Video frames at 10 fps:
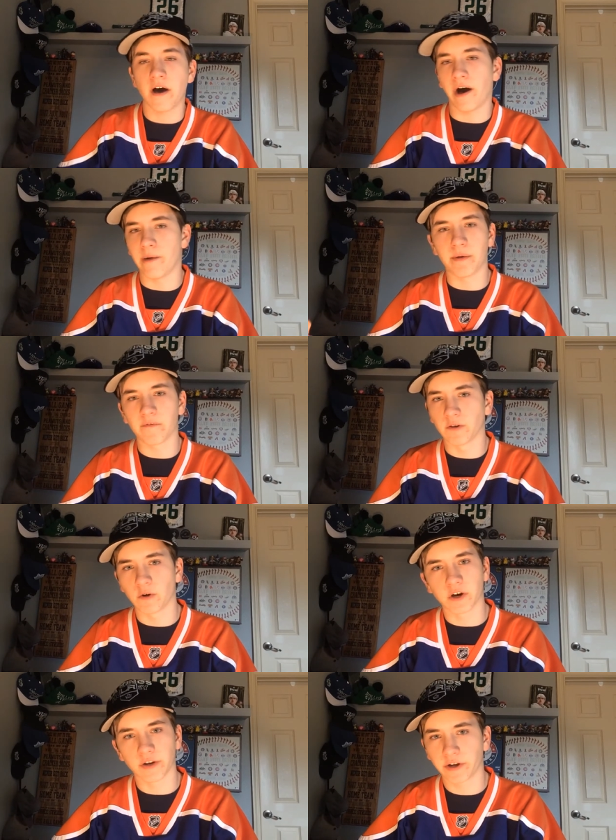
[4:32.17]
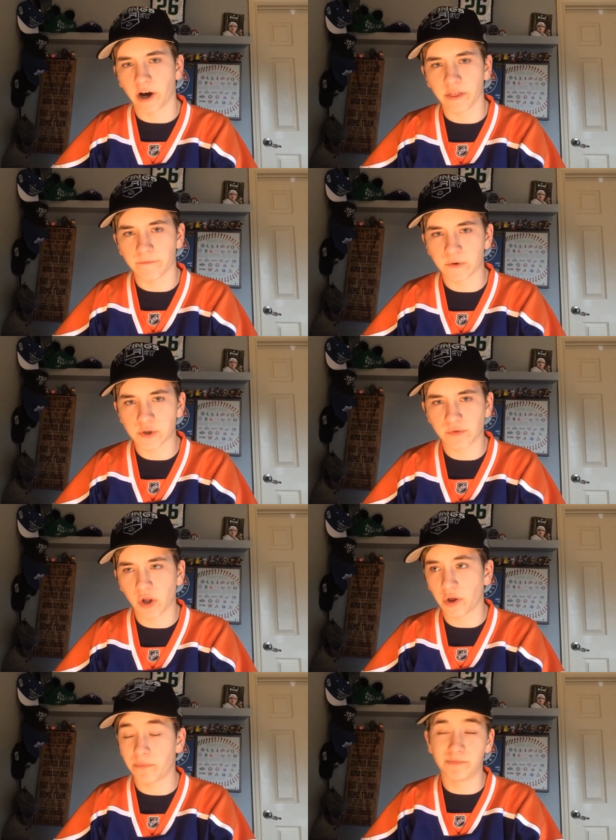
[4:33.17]
uh, Buffalo could have gotten that first
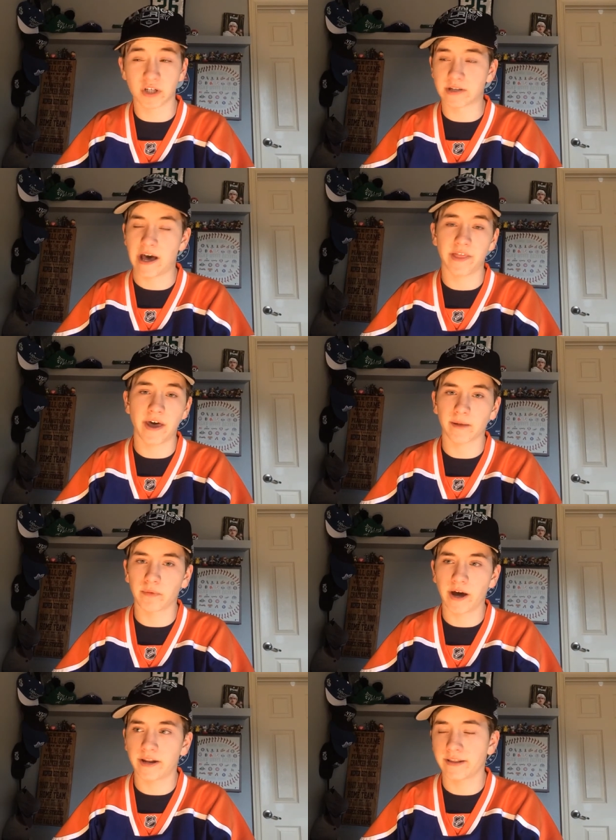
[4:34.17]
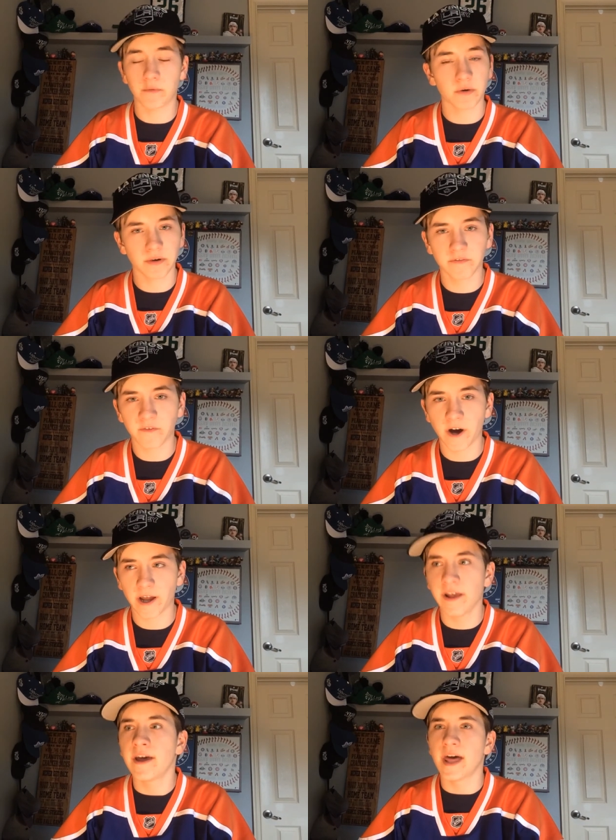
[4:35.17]
overall, just have Ekblad, and that would have been
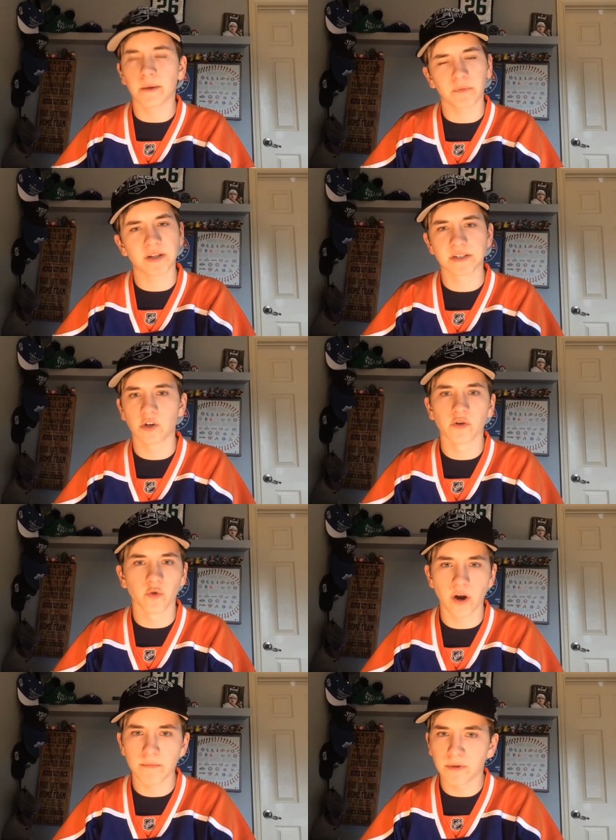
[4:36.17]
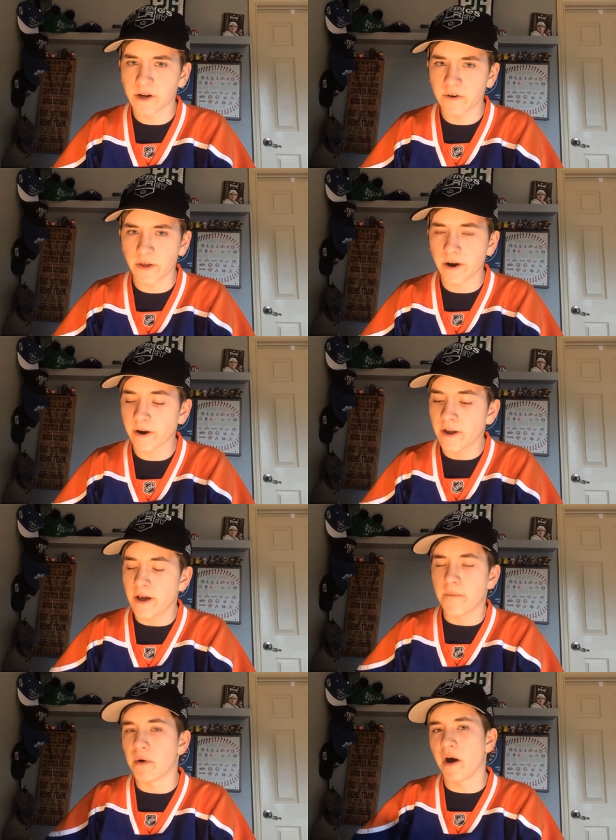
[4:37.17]
fine. Ekblad's still a great player there,
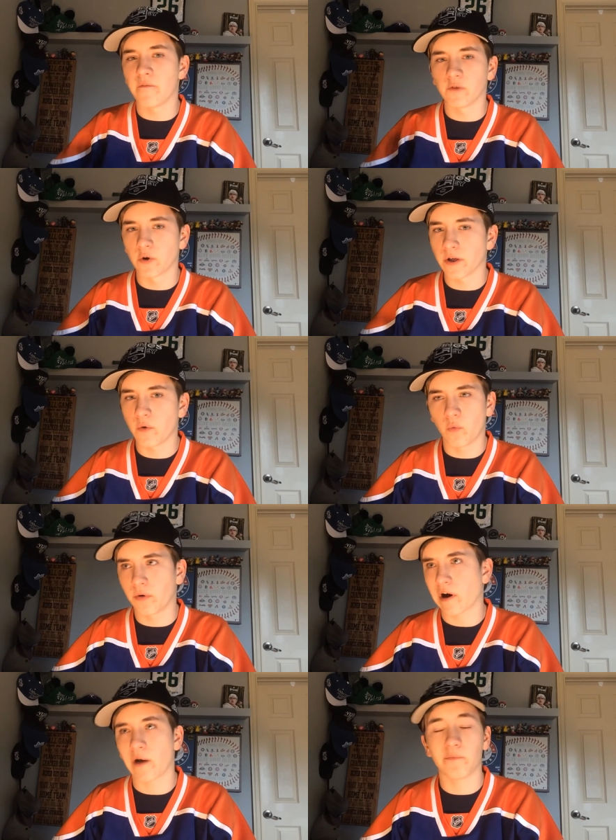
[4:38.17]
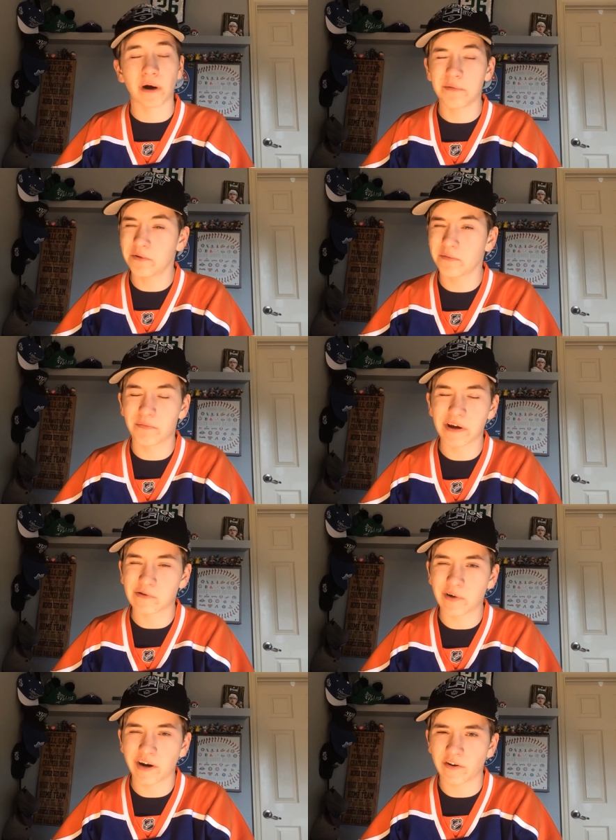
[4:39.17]
but Florida probably would have picked
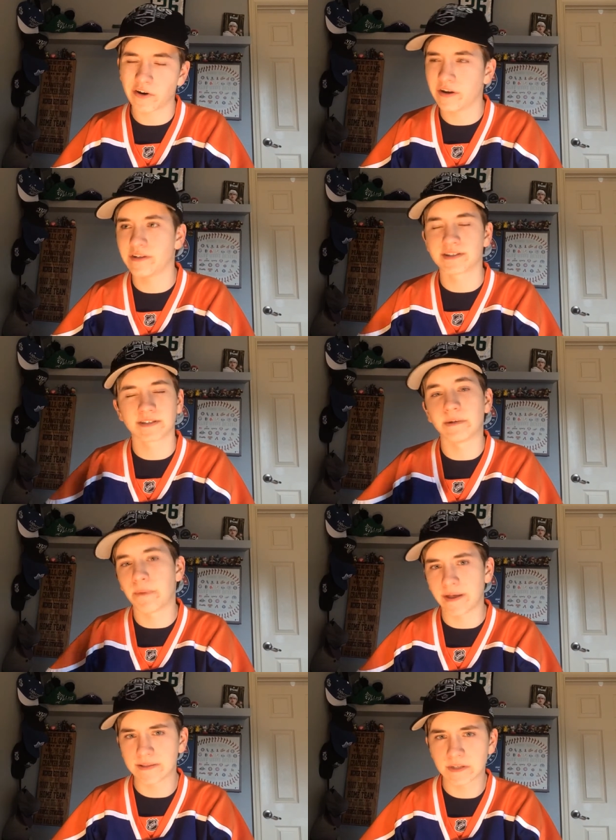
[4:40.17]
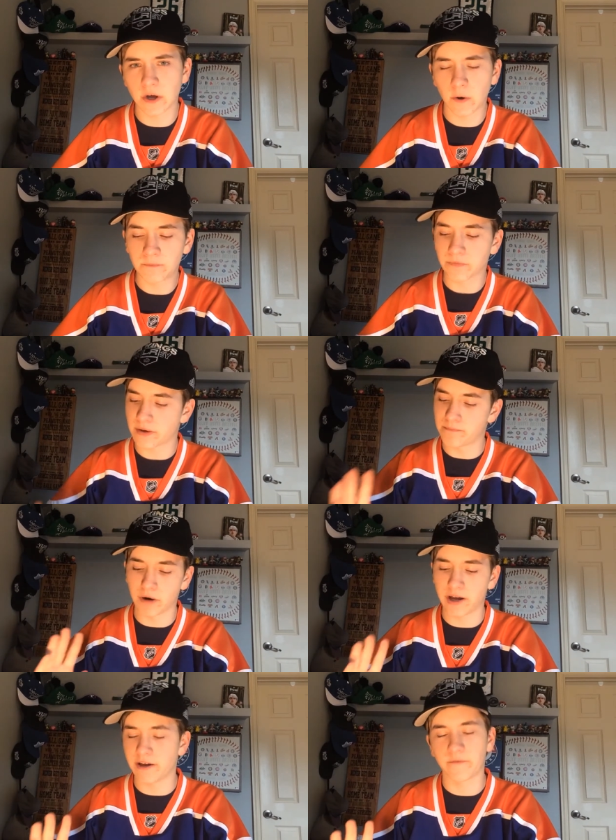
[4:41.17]
Reinhart. It depends though,
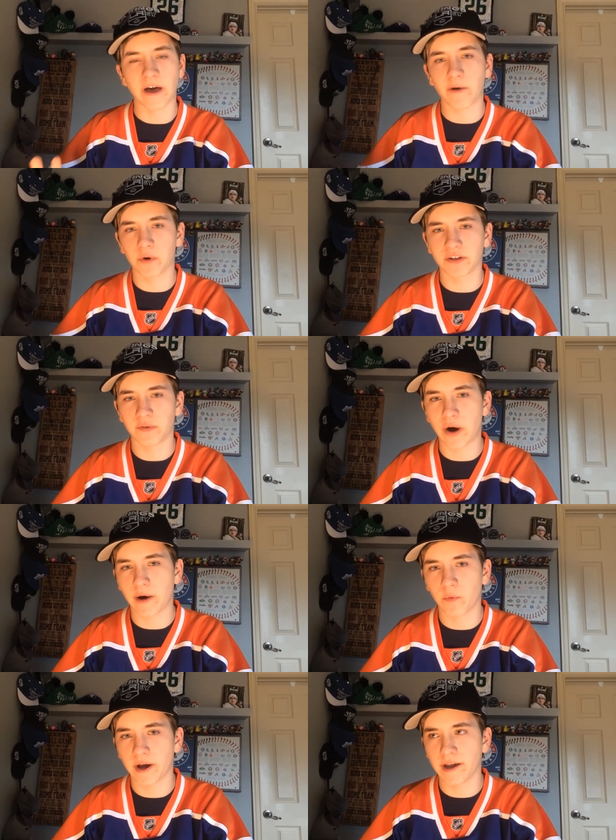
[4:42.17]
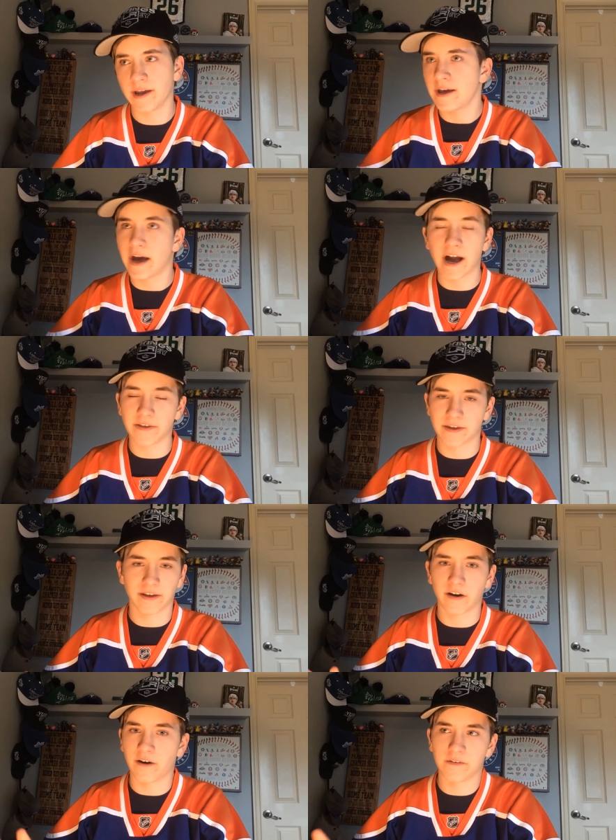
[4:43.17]
but if that went that way, I think
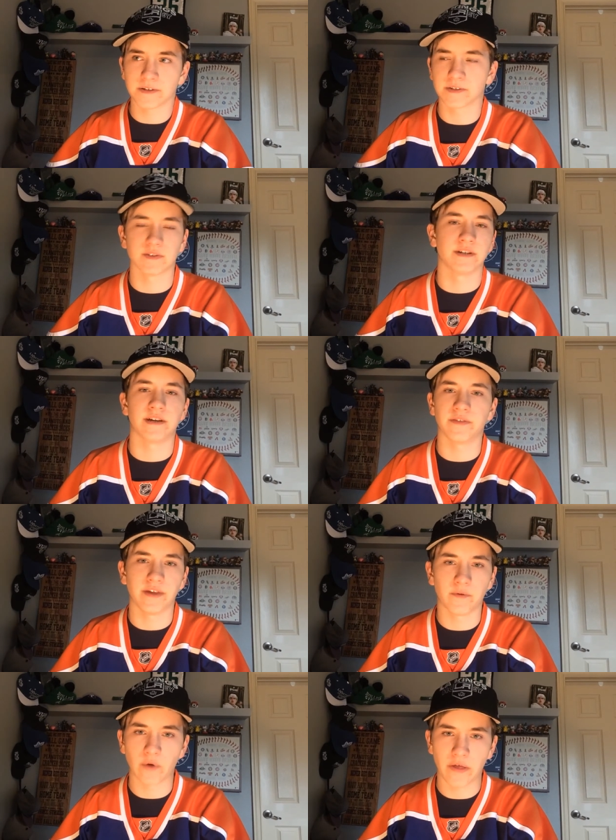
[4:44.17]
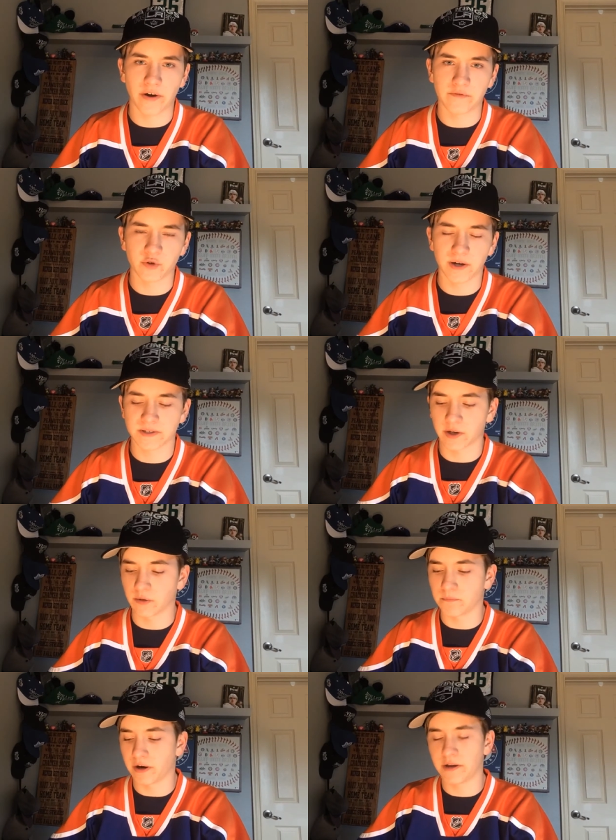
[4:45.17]
obviously they would rather have
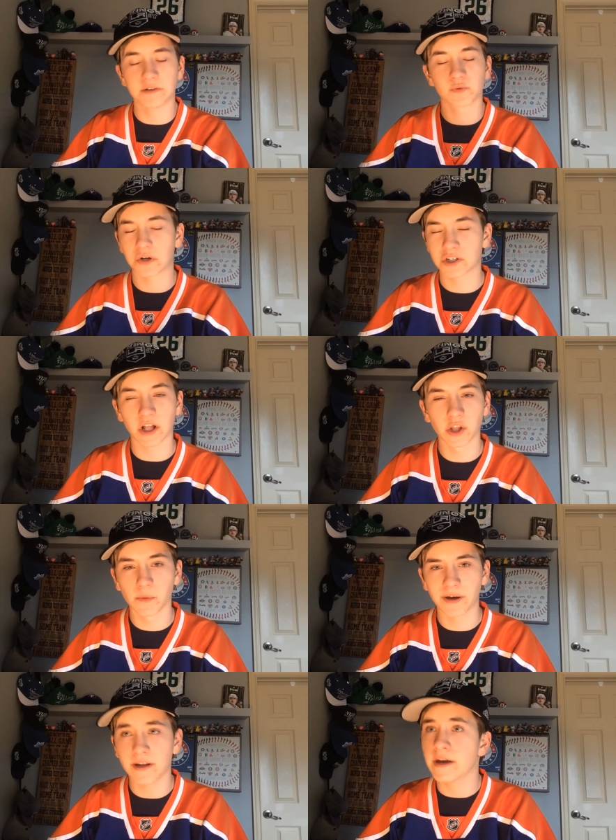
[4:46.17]
Draisaitl, but it switched a little bit,